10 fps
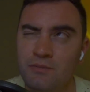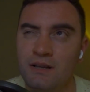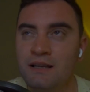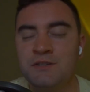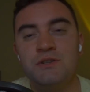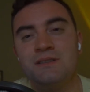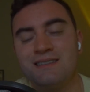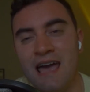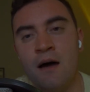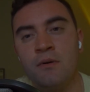really
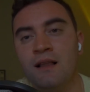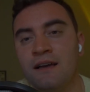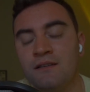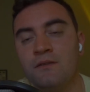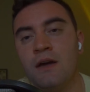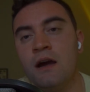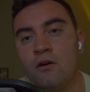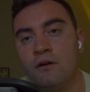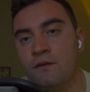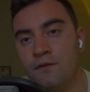just capitalizing of
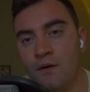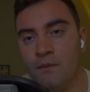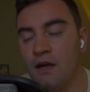errors from